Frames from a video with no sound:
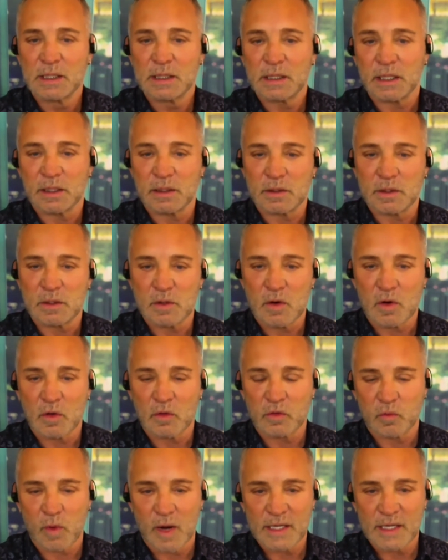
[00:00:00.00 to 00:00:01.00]
in the
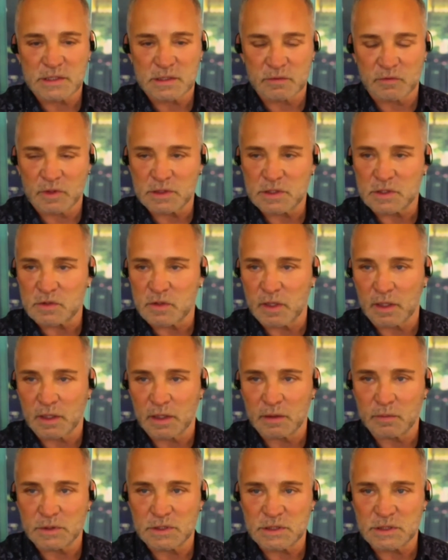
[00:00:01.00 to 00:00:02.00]
northwest of
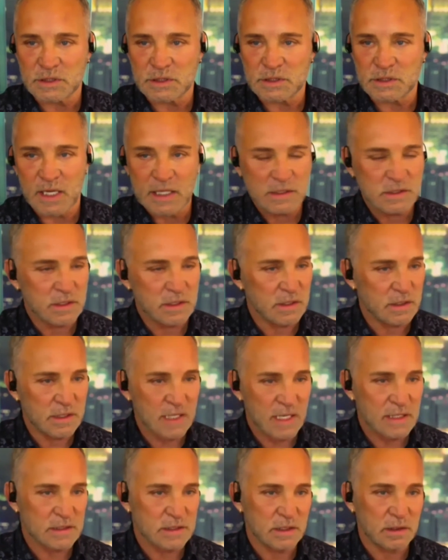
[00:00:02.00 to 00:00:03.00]
Australia, which is on the edge of the
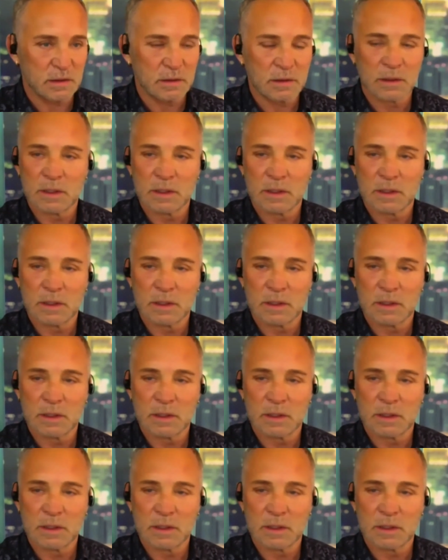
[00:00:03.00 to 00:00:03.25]
desert.